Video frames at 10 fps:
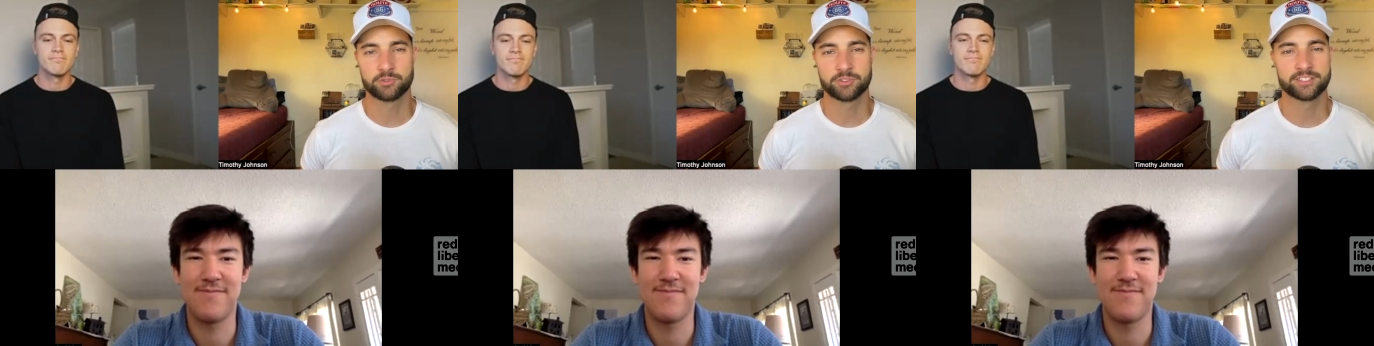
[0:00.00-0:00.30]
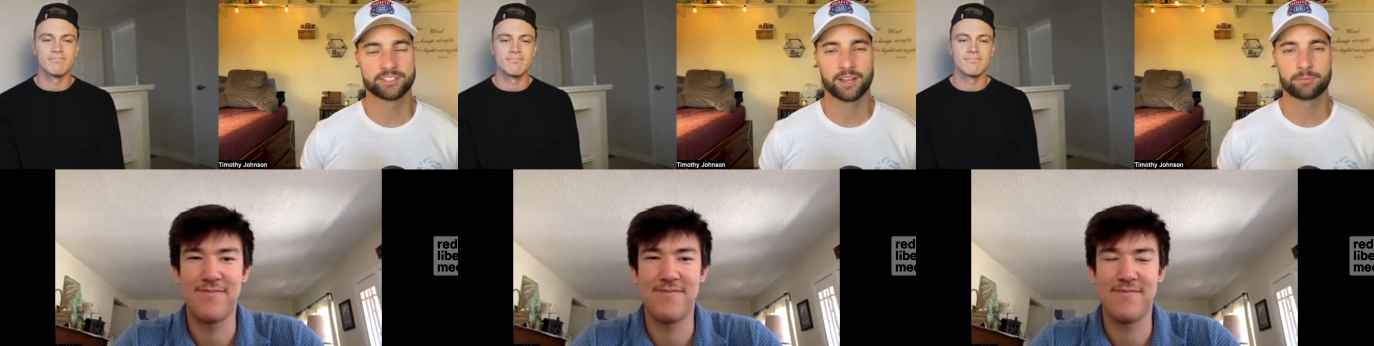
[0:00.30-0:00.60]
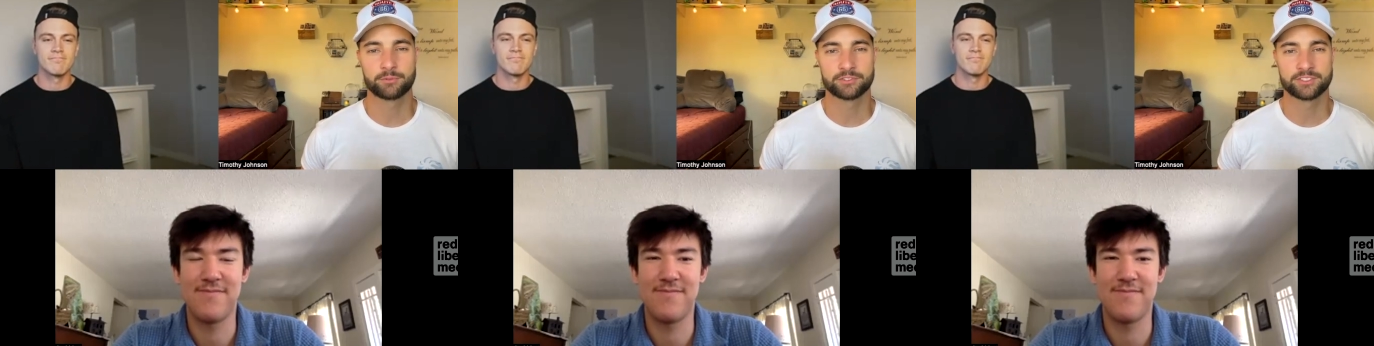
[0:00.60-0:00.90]
Speaker 1: his
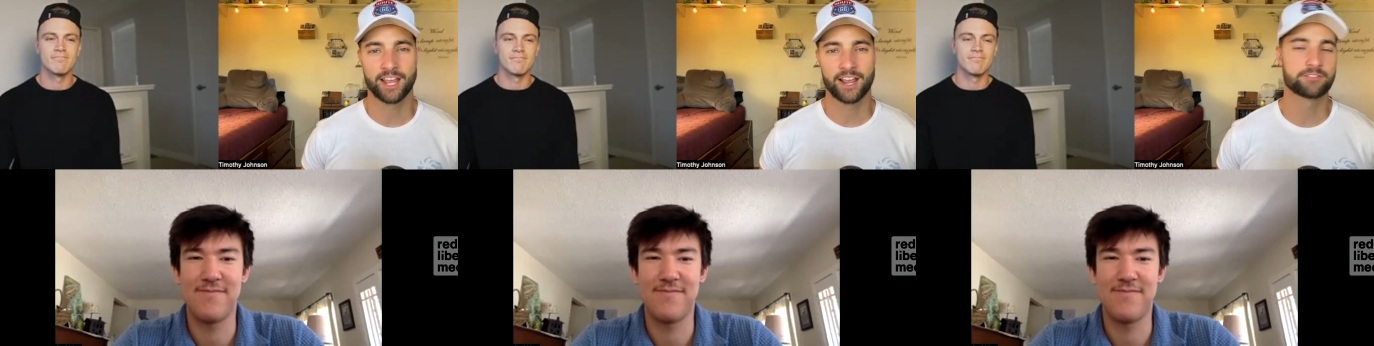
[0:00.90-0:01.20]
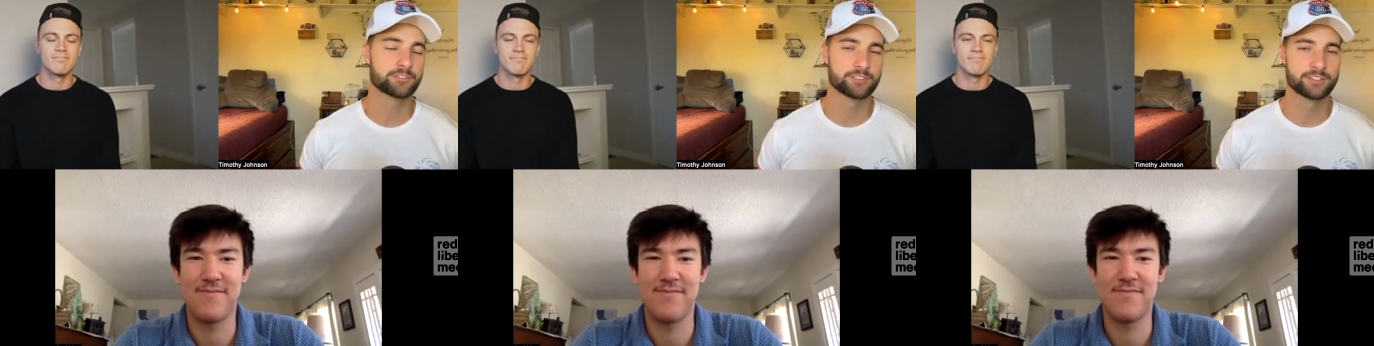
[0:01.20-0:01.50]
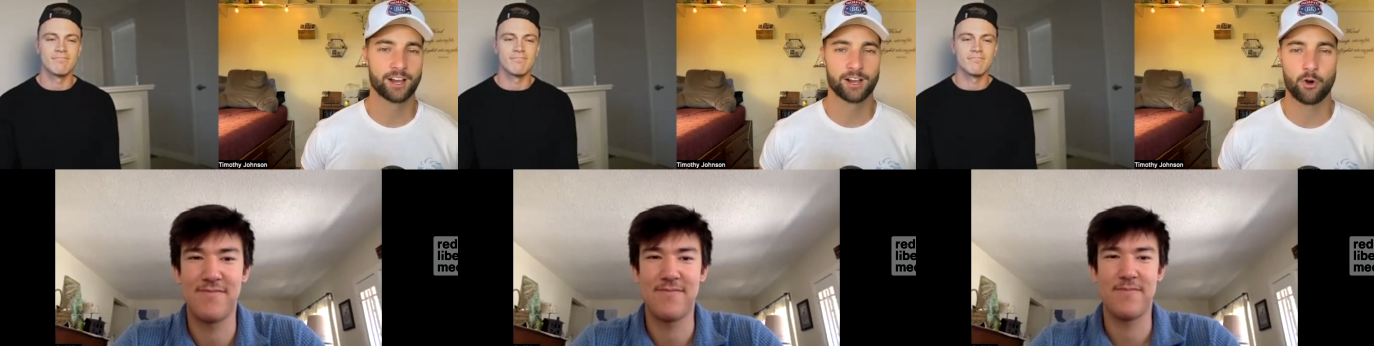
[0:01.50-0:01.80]
disciples after
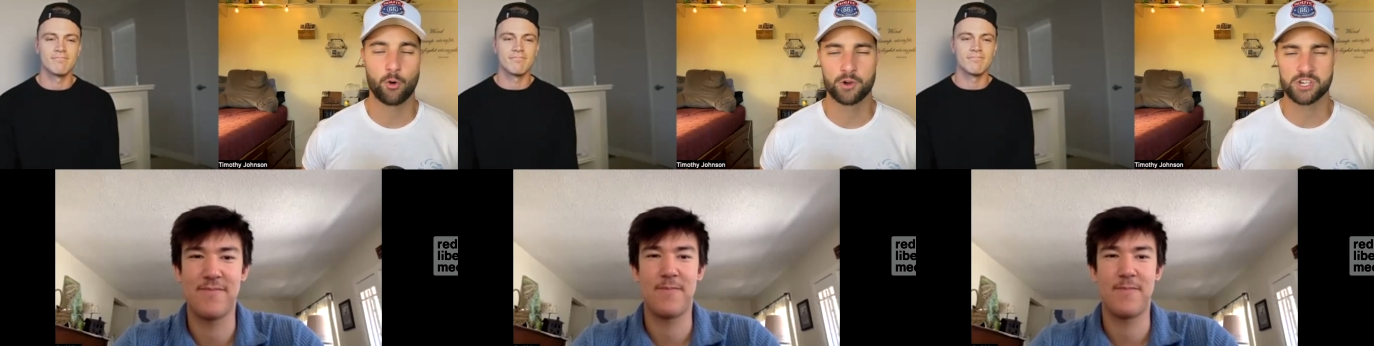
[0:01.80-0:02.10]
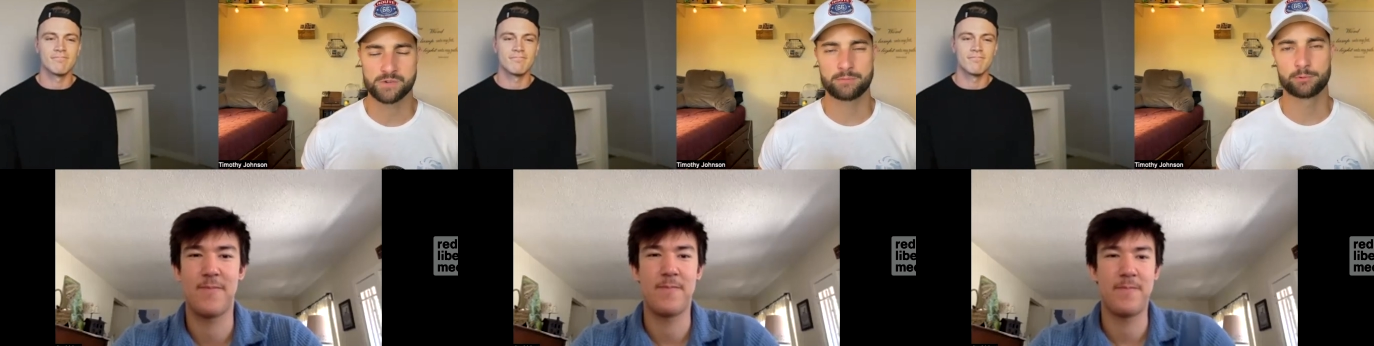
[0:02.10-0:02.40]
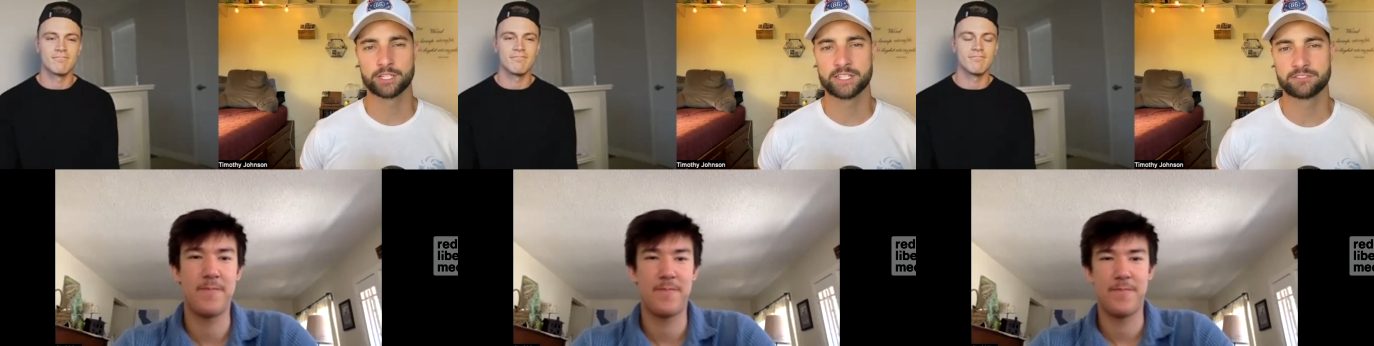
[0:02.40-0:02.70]
a whole bunch of people
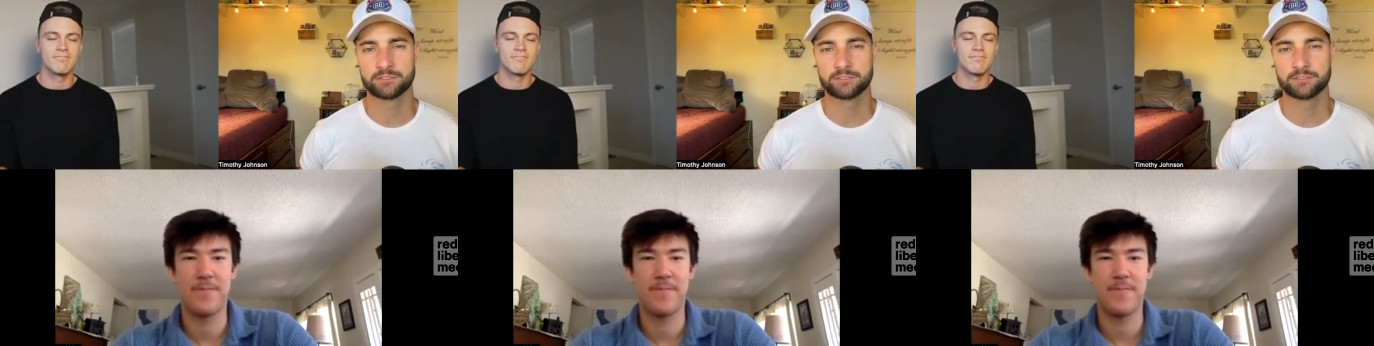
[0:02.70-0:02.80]
leave